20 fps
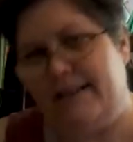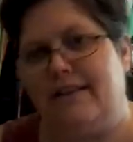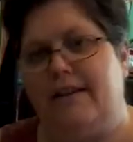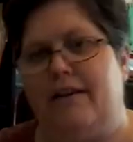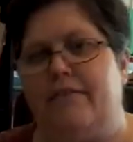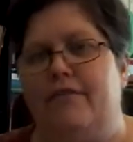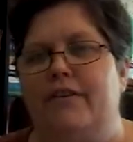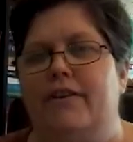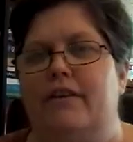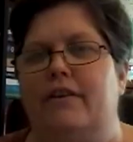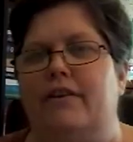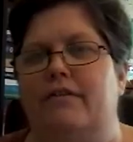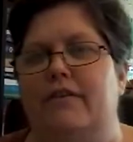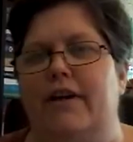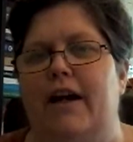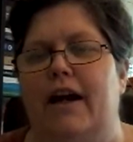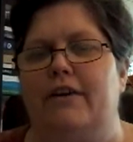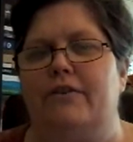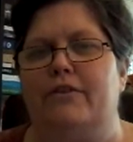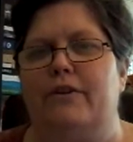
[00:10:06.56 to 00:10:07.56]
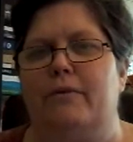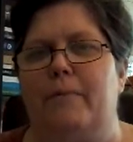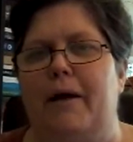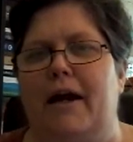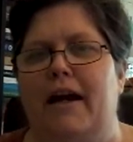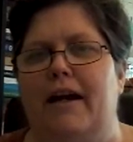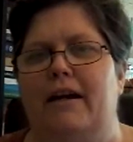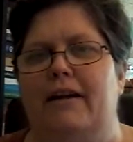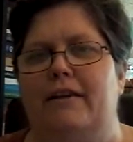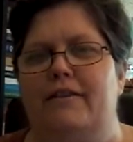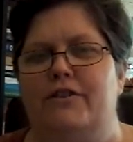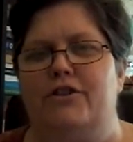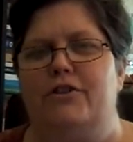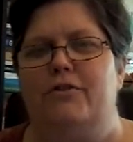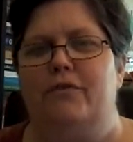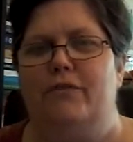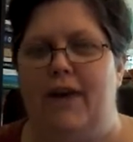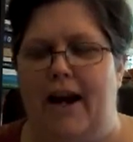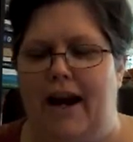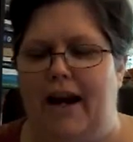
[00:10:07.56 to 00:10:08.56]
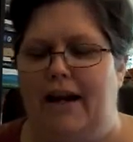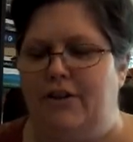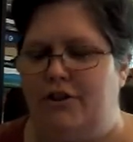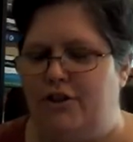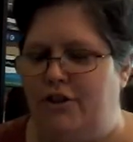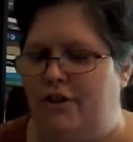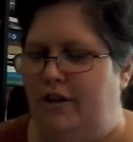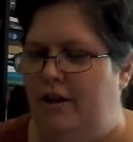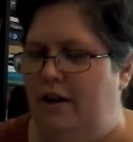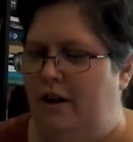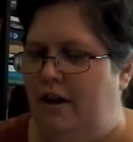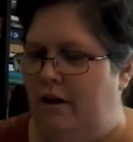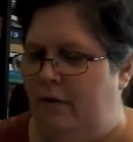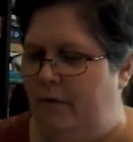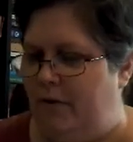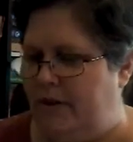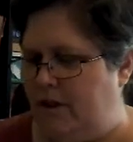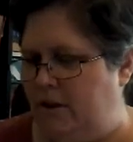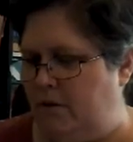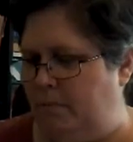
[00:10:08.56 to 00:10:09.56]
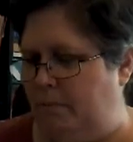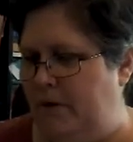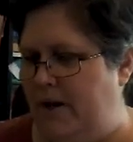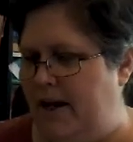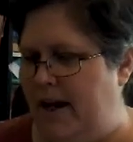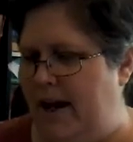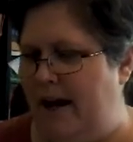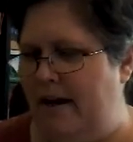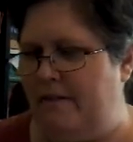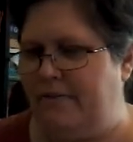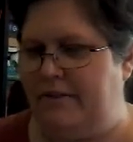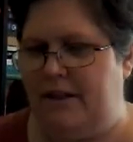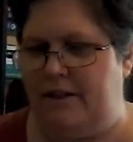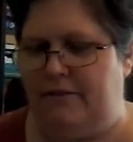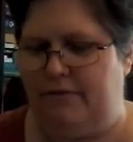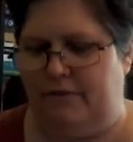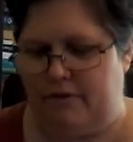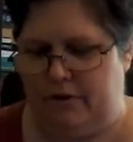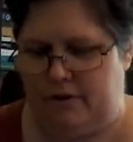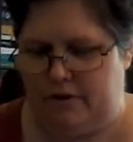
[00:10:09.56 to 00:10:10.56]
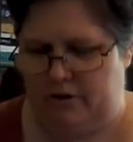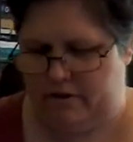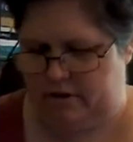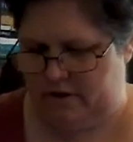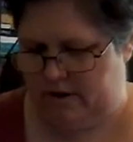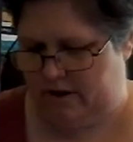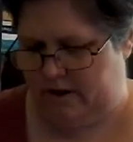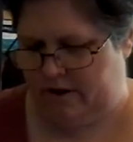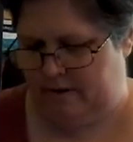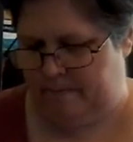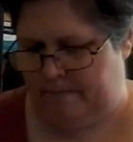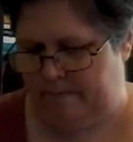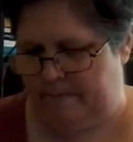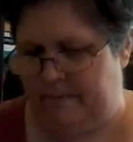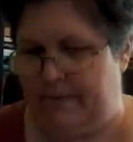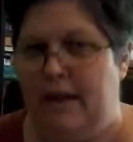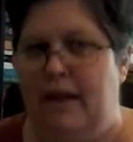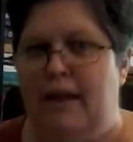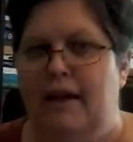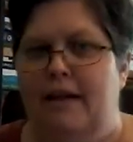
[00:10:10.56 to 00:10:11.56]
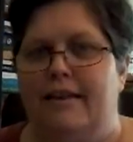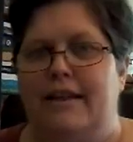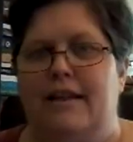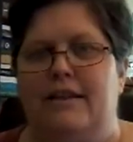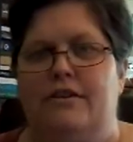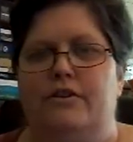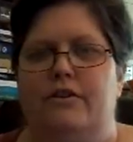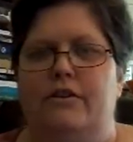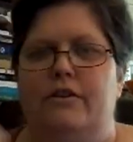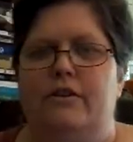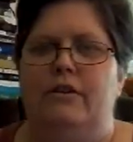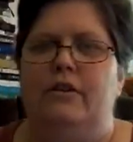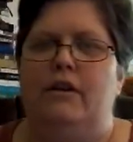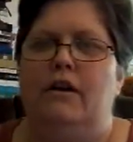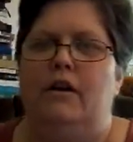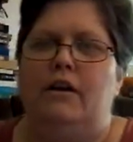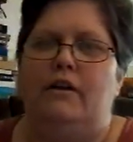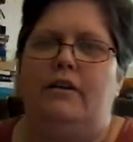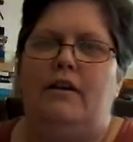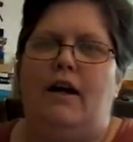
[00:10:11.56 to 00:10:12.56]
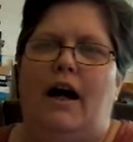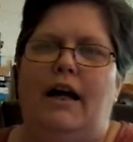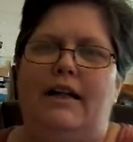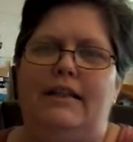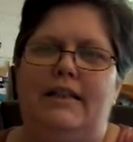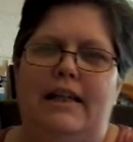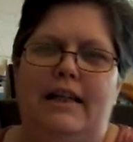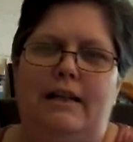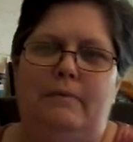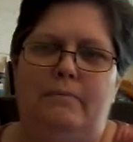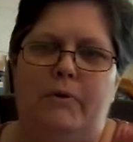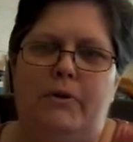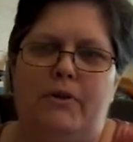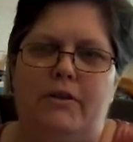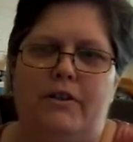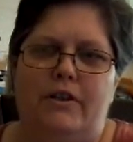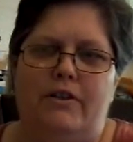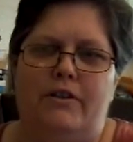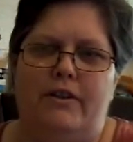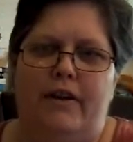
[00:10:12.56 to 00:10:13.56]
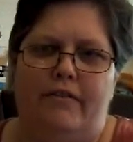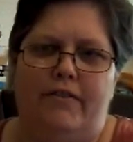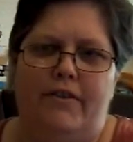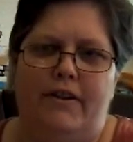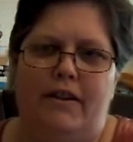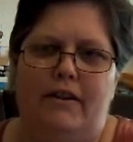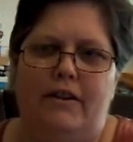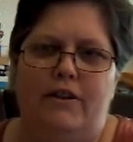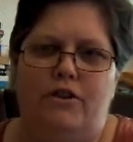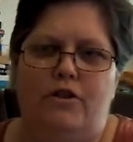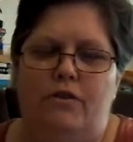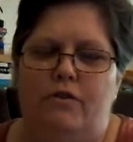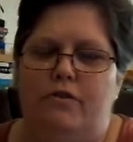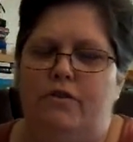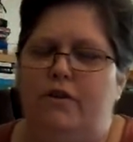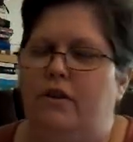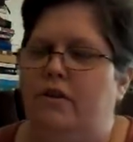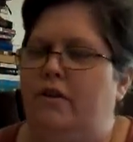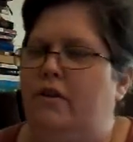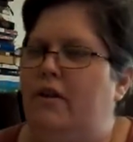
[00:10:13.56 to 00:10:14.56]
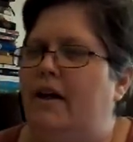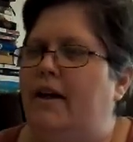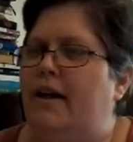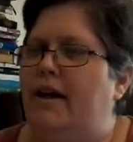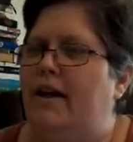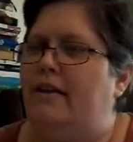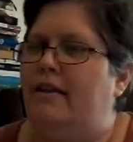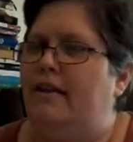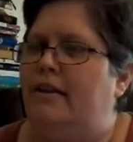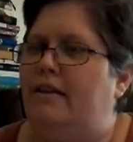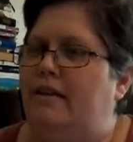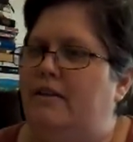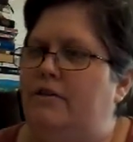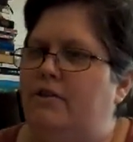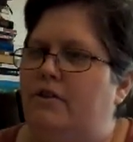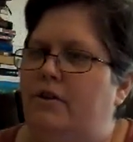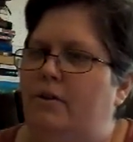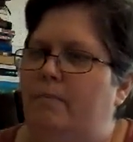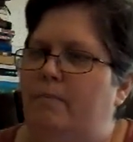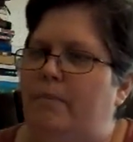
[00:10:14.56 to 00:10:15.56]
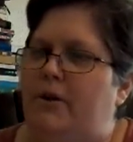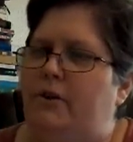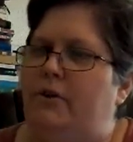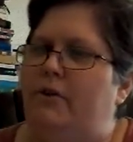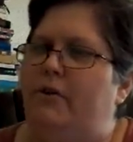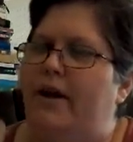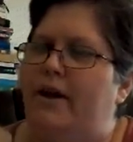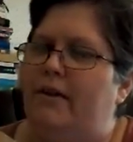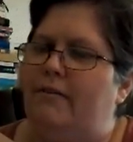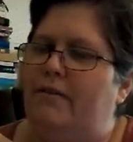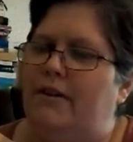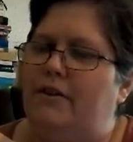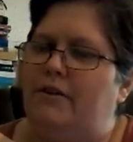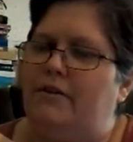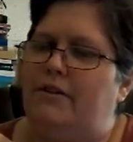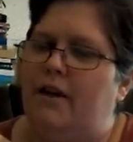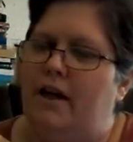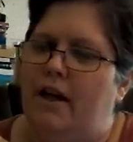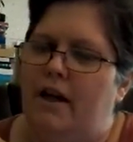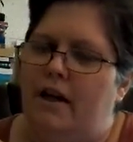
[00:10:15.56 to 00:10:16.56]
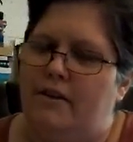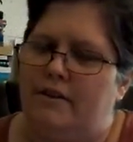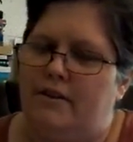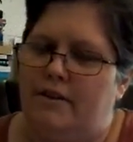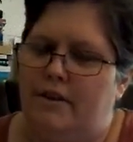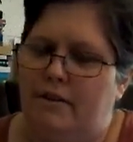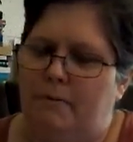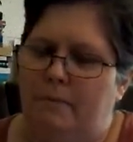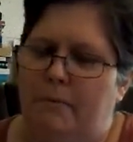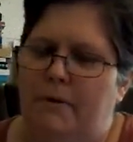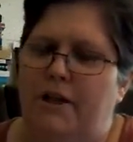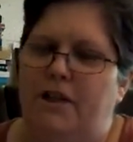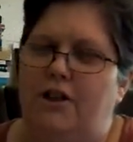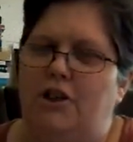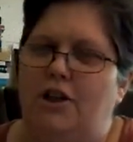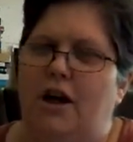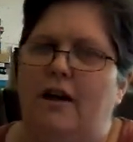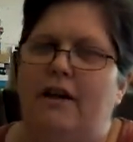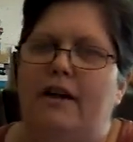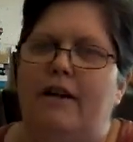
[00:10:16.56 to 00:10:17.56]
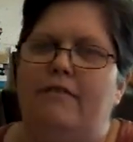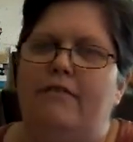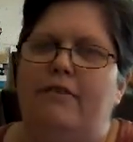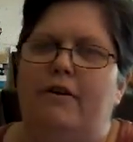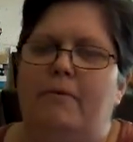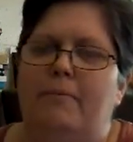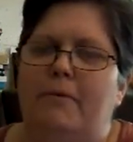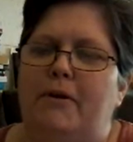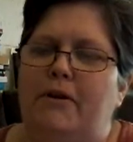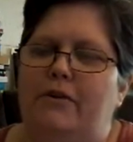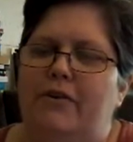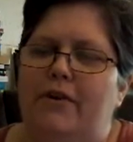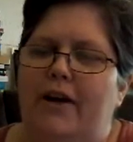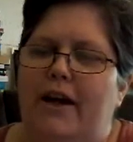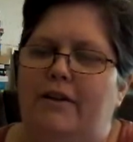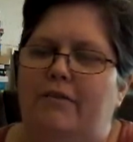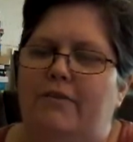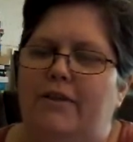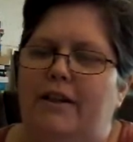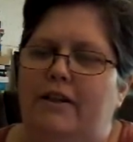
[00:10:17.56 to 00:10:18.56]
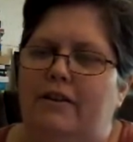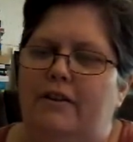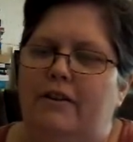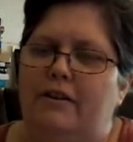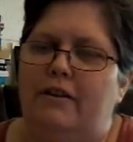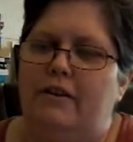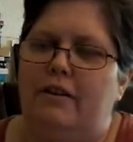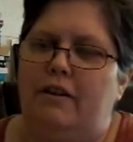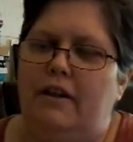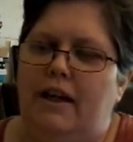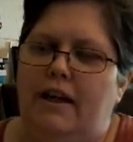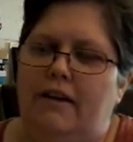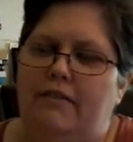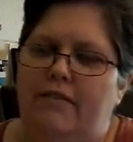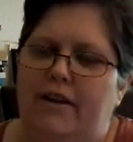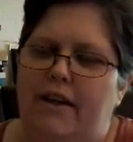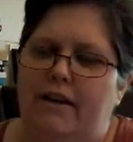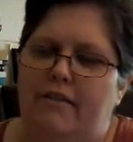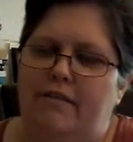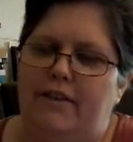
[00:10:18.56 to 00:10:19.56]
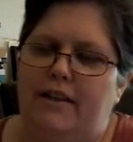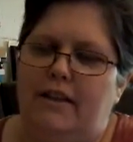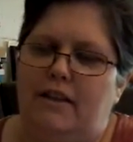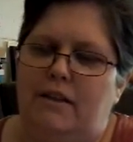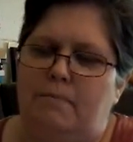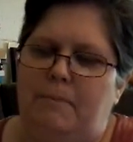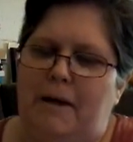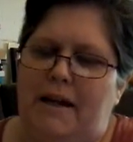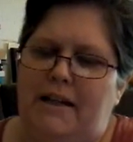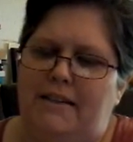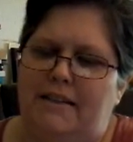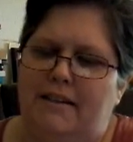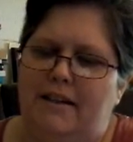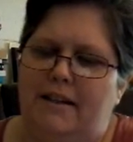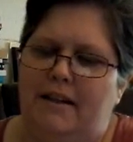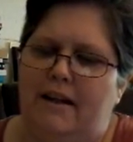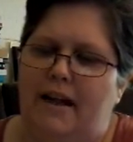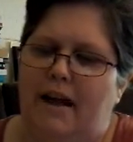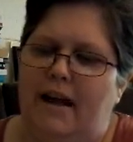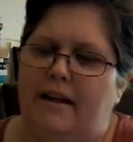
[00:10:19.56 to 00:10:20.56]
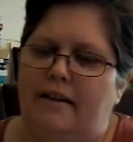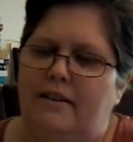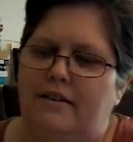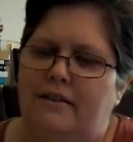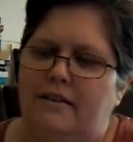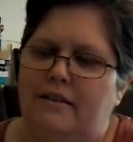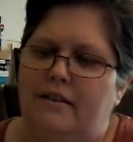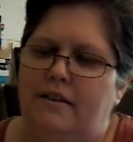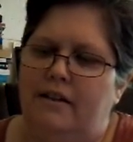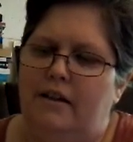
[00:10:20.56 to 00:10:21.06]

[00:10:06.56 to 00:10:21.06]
stuff in the 300 page range, which is pretty hefty for, these are not teen books, they're definitely juvenile, and I think these are middle grade readers, so that's pretty chunky for a middle grade reader, even given the spacing and